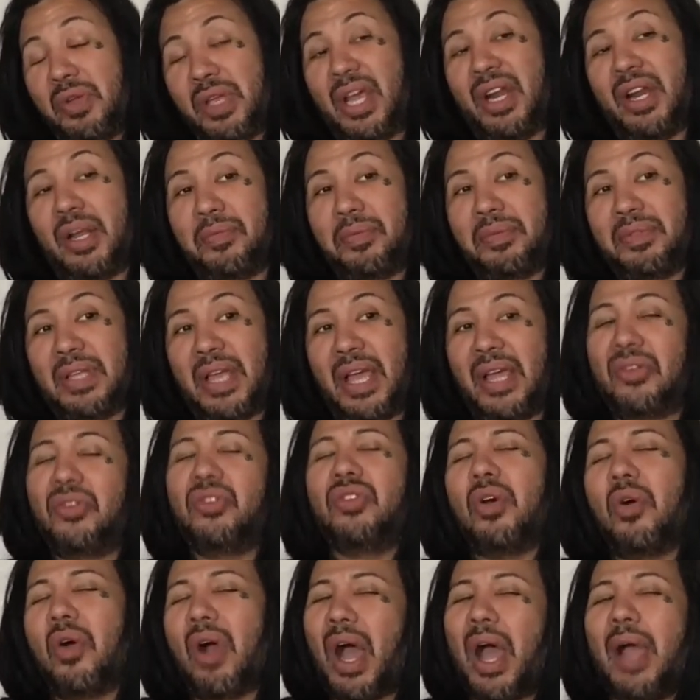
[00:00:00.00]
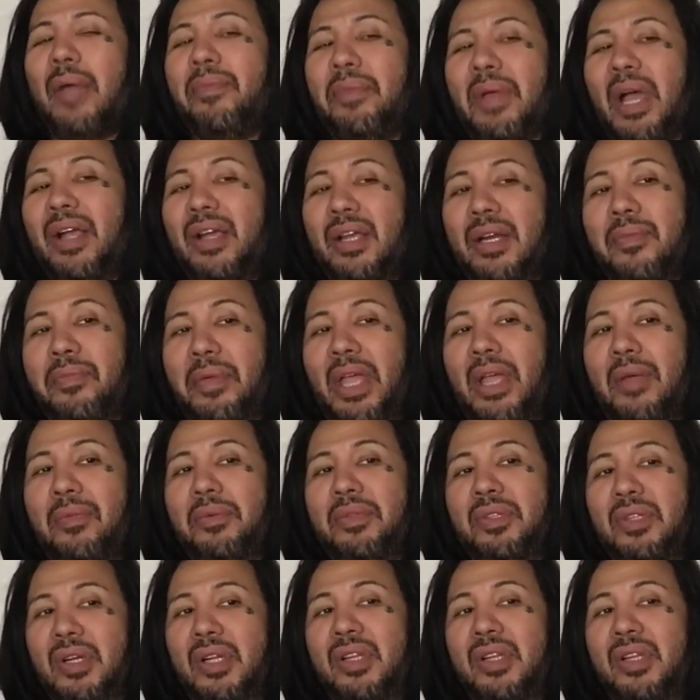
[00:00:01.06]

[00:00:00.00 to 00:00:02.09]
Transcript: get upset, so I'm not going to be able to